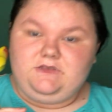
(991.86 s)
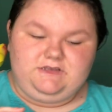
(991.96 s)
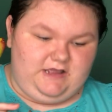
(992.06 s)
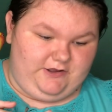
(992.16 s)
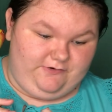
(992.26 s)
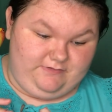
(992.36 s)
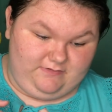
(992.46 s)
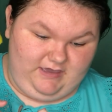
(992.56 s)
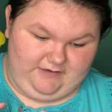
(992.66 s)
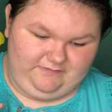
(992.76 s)
So,
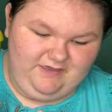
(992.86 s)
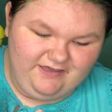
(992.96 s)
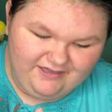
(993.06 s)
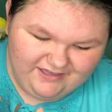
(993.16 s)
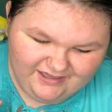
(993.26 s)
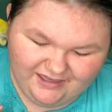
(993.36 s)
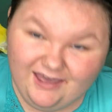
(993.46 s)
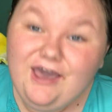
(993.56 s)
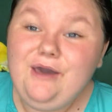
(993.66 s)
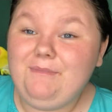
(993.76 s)
yeah.
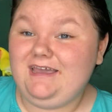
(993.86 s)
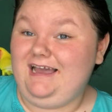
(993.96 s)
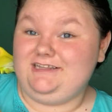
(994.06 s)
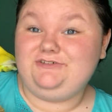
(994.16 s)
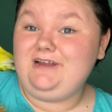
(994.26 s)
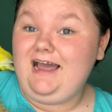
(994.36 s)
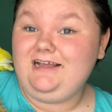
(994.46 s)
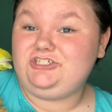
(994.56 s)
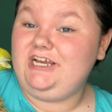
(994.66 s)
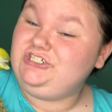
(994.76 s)
But yeah, do
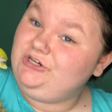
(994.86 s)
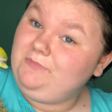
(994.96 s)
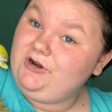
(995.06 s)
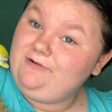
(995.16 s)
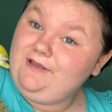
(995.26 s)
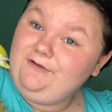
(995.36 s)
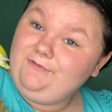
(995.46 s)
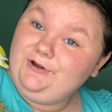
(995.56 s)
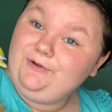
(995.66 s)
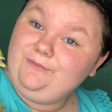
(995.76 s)
not chase your bird around the
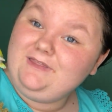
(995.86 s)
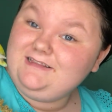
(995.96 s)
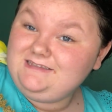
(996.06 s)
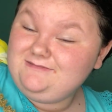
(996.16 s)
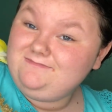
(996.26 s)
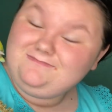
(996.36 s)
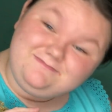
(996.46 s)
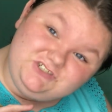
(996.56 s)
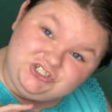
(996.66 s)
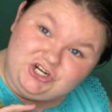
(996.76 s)
room with a
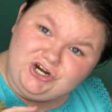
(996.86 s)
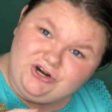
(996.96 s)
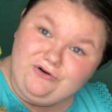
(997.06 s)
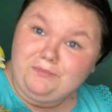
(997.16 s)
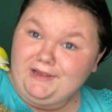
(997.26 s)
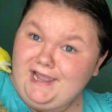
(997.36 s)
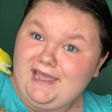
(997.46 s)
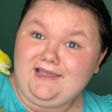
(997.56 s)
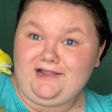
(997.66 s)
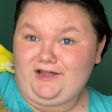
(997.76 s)
shirt or a
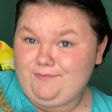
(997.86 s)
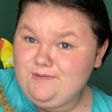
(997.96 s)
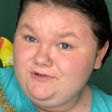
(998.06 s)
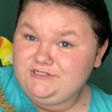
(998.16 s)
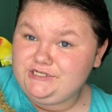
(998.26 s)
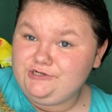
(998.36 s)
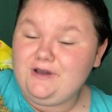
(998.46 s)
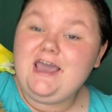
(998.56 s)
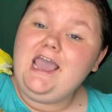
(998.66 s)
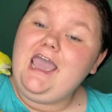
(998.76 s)
blanket like a lot of people do
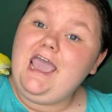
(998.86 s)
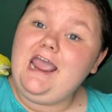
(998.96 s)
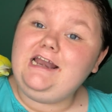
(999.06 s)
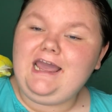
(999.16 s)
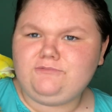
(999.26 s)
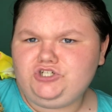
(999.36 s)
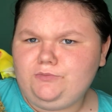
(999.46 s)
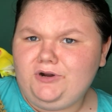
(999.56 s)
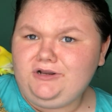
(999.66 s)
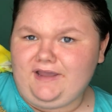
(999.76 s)
and capture a
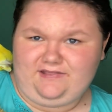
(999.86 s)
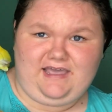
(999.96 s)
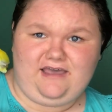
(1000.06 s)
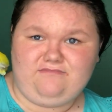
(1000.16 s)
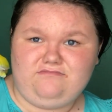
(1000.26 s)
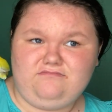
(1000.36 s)
bird like that.